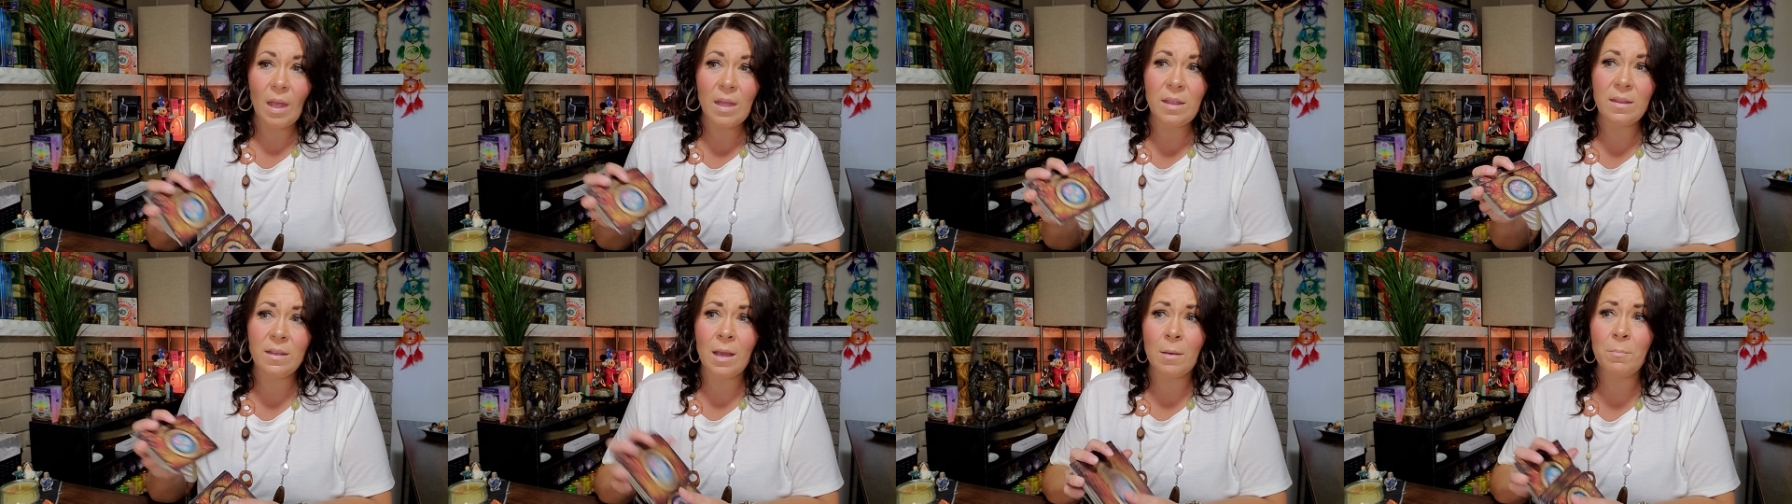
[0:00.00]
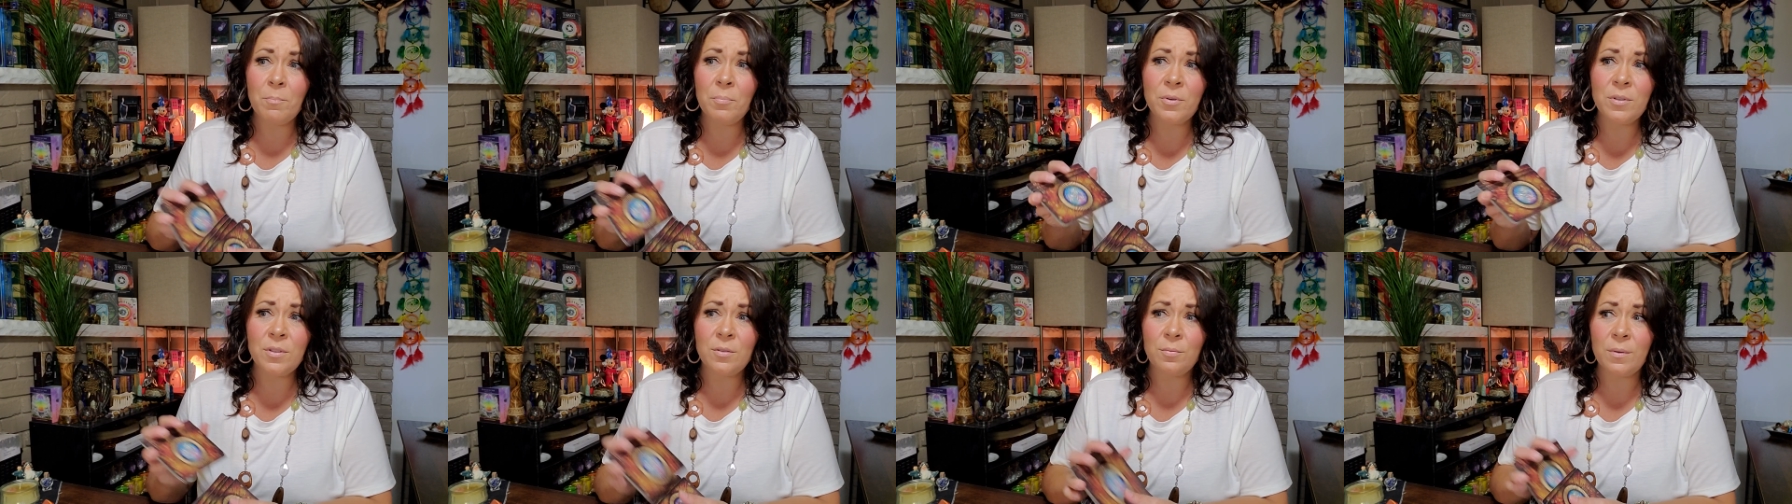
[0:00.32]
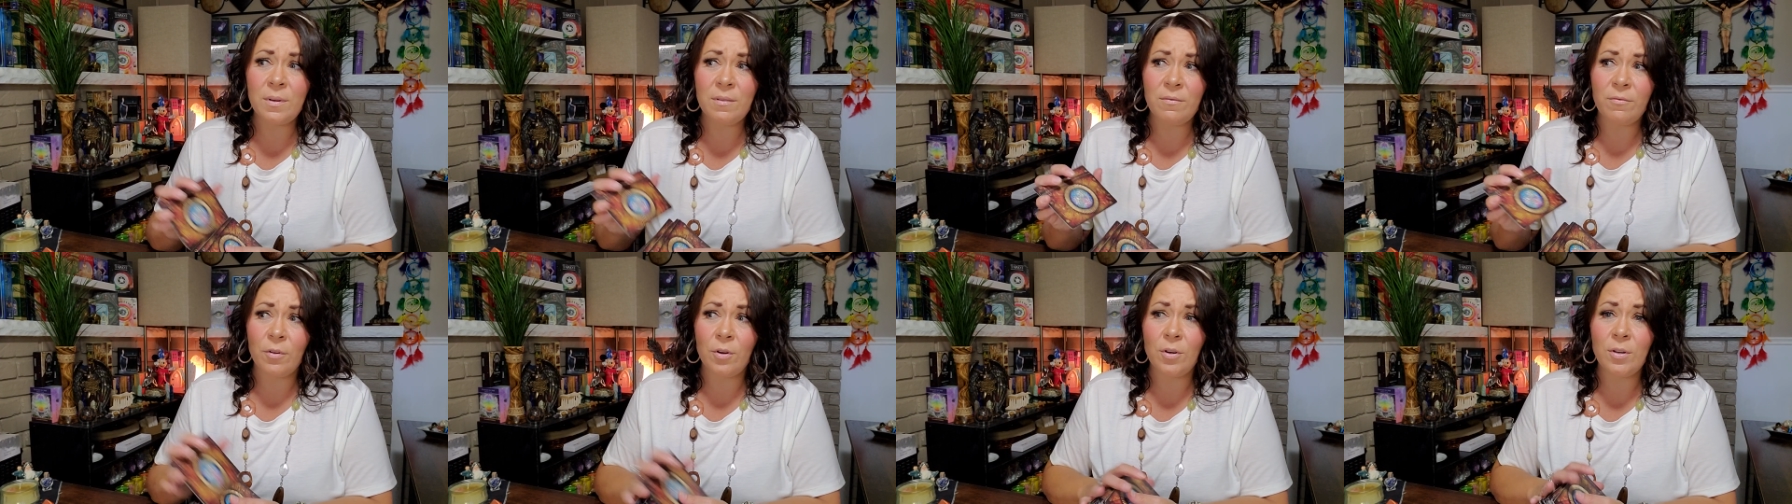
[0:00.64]
The Empress
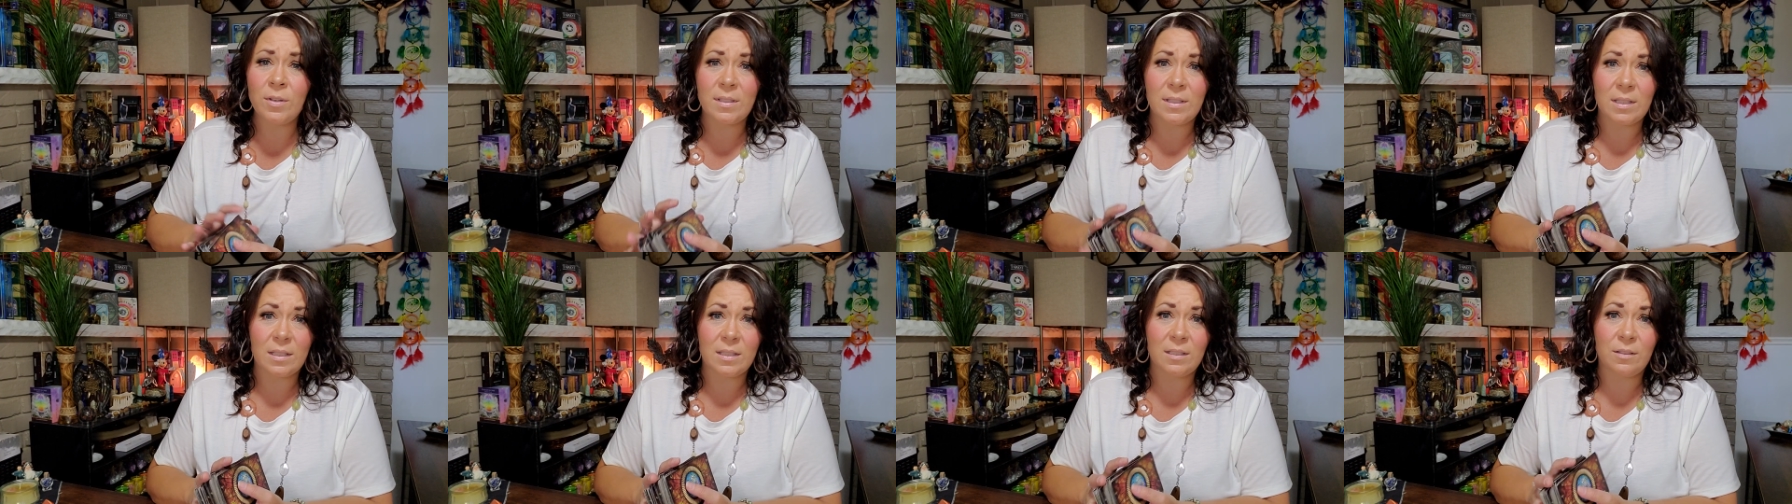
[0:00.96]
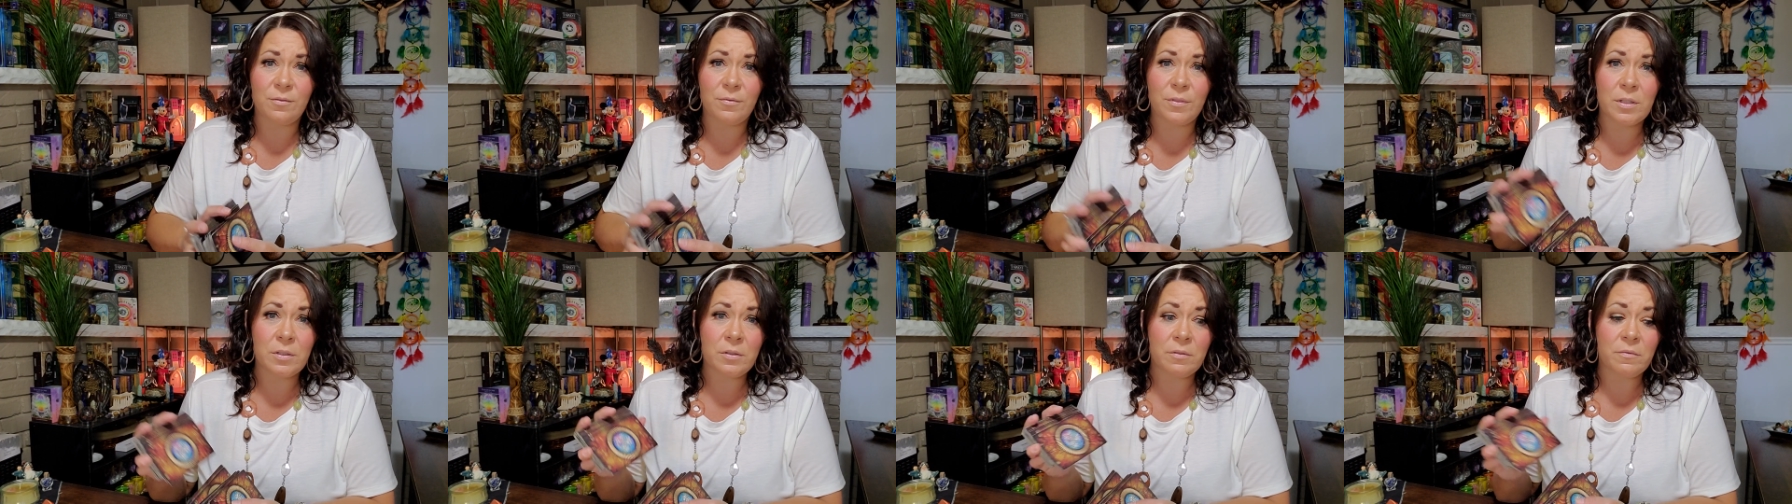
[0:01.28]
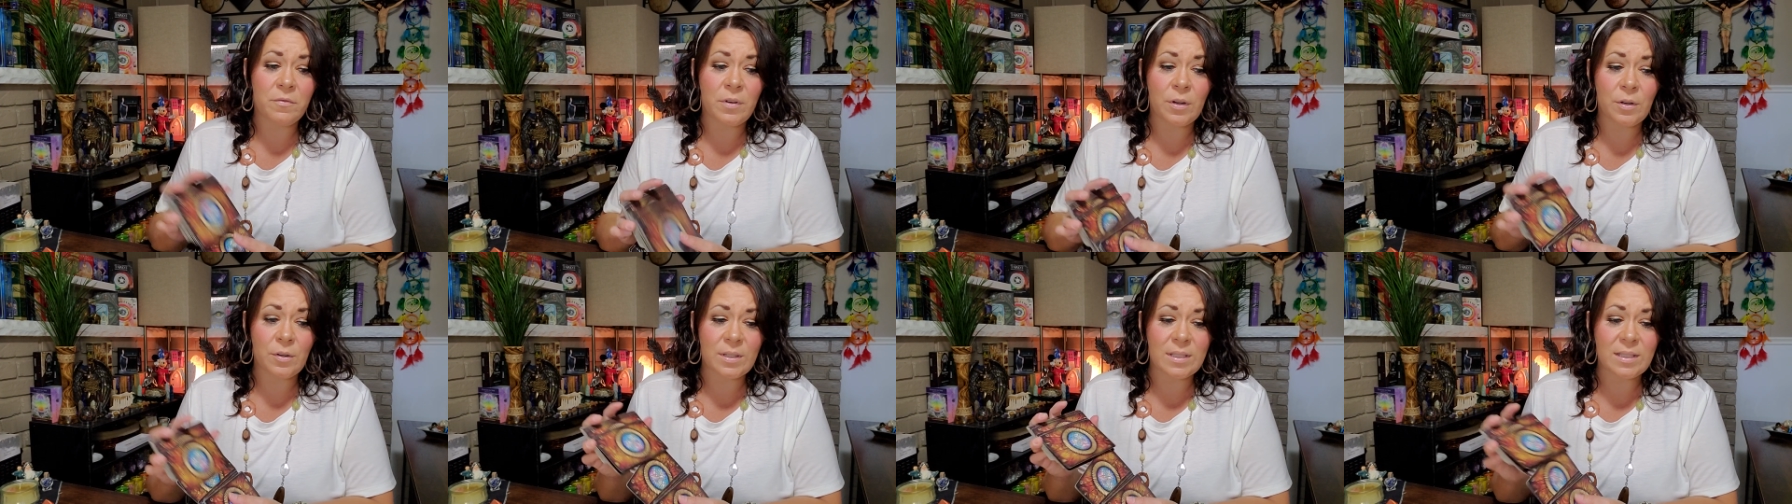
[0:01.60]
reversed is feeling
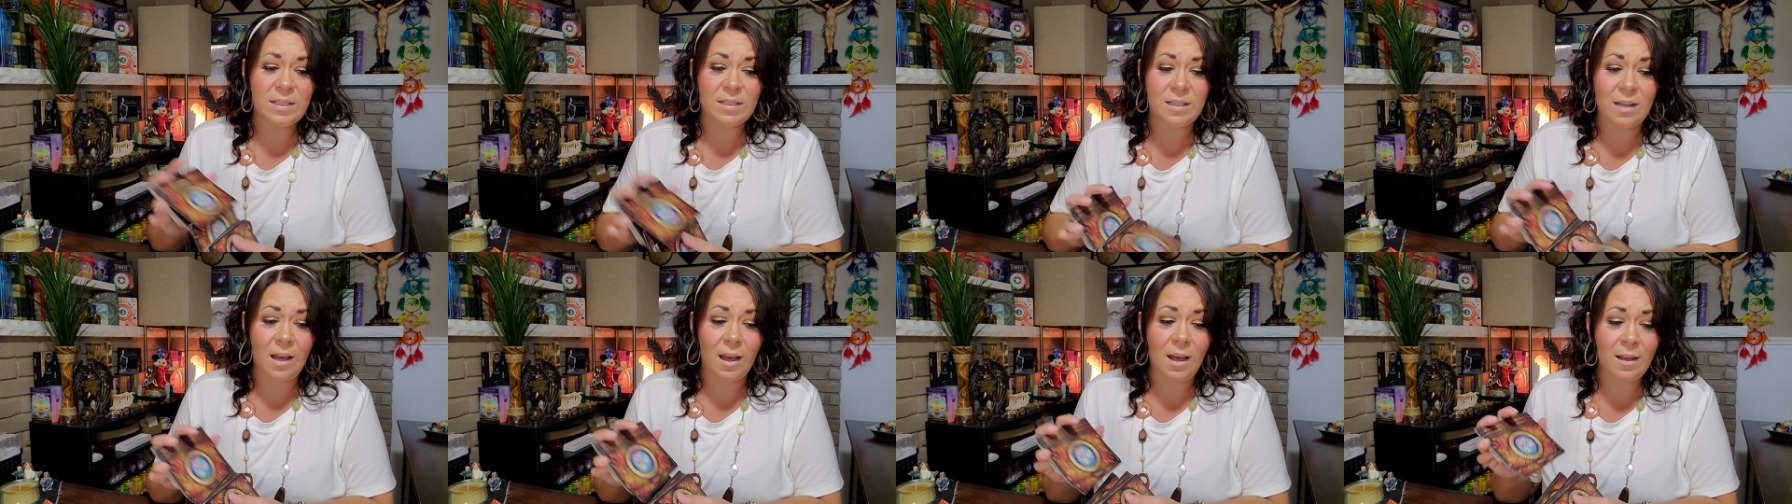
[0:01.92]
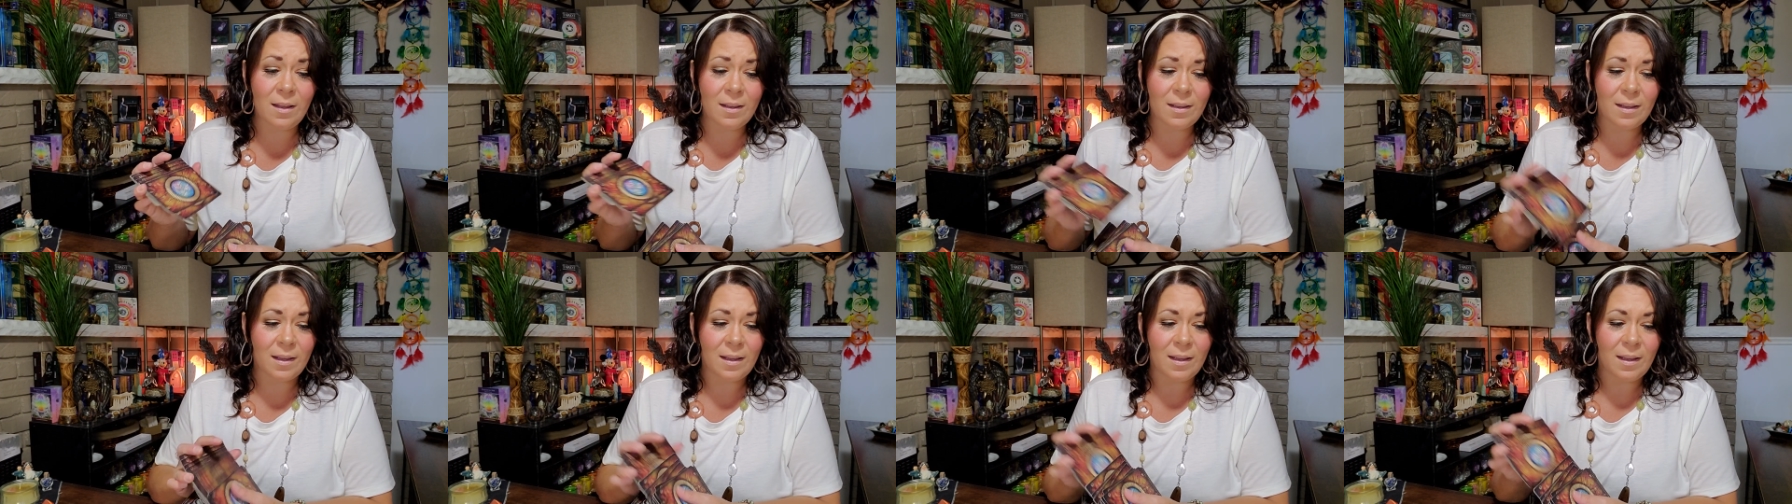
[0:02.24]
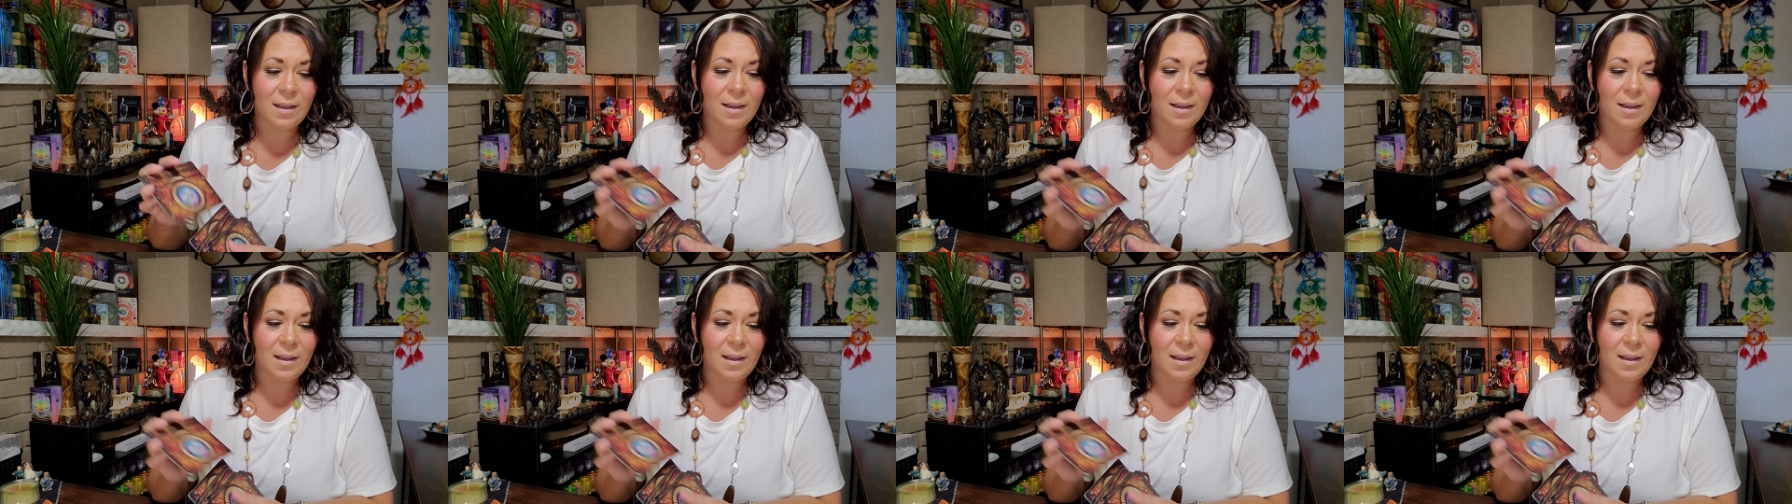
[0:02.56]
very stuck.